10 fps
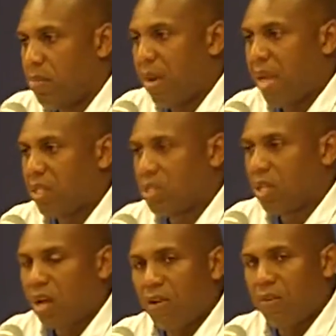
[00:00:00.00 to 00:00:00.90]

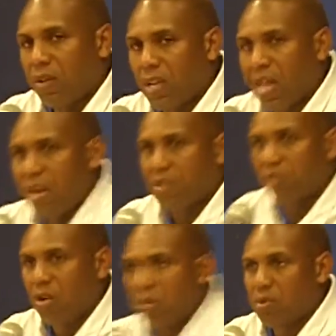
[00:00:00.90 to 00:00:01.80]
managed it off the line of
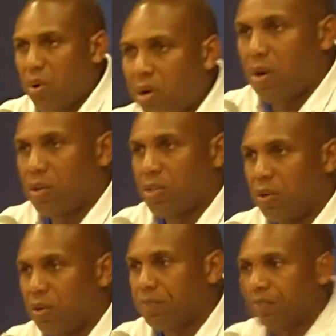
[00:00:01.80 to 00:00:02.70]
scrimmage well
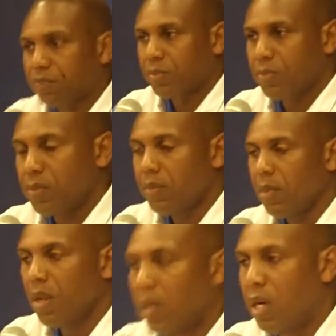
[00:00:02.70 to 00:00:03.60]
also.
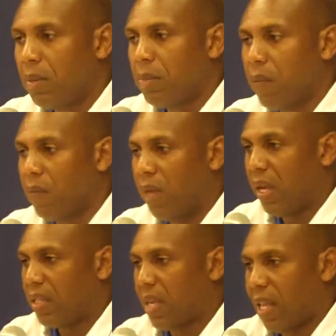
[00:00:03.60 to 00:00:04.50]
The
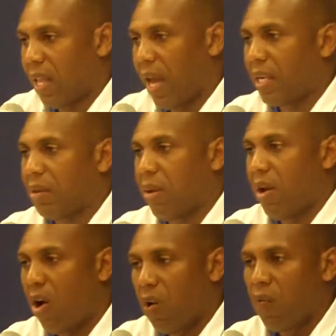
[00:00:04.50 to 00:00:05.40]
thing that I liked
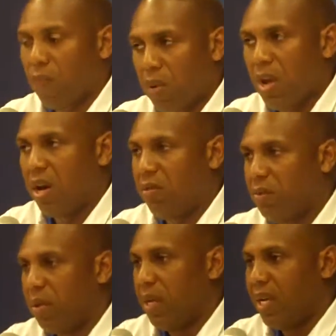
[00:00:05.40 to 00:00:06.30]
about all three of
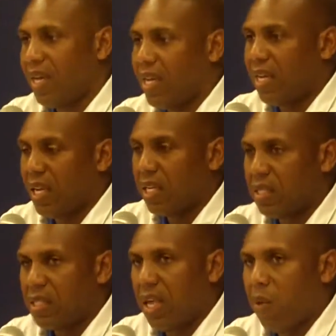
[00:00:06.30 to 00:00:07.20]
them
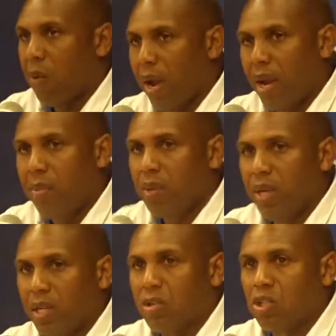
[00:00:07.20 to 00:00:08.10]
is they were able
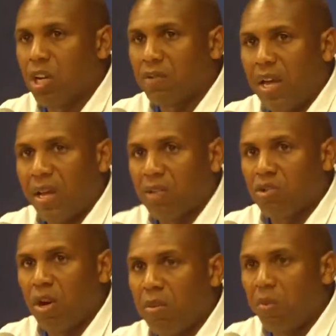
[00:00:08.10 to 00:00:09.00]
to get themselves out
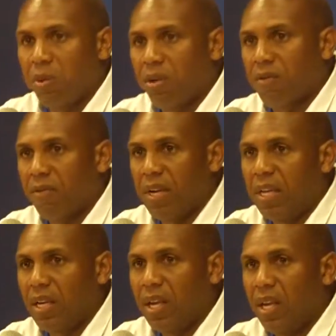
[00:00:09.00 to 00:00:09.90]
of trouble with their
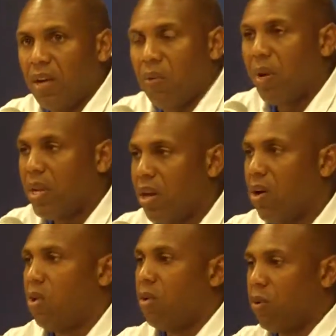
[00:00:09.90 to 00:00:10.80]
feet. We
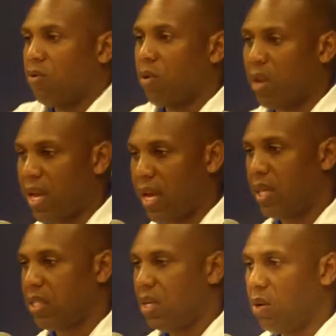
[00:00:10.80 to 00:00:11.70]
know with their
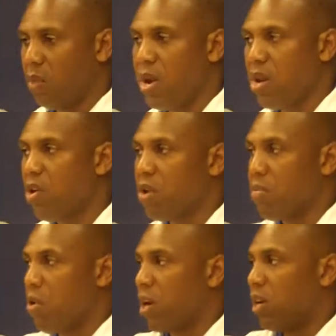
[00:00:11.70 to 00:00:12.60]
legs. We know
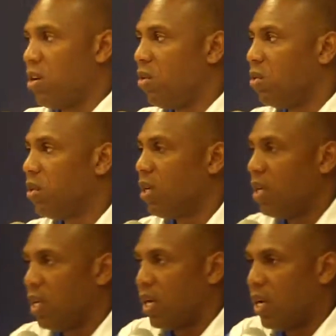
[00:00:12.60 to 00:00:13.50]
that Morgan Newton
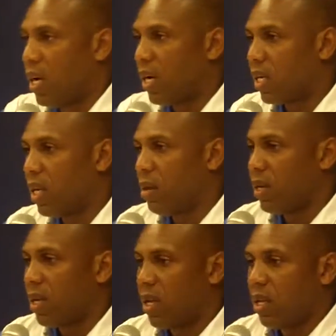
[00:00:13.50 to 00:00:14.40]

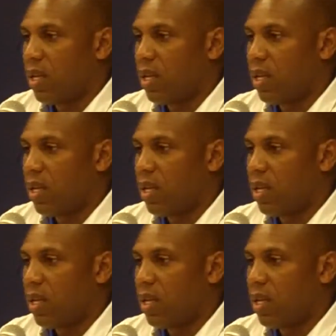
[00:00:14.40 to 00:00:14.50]
can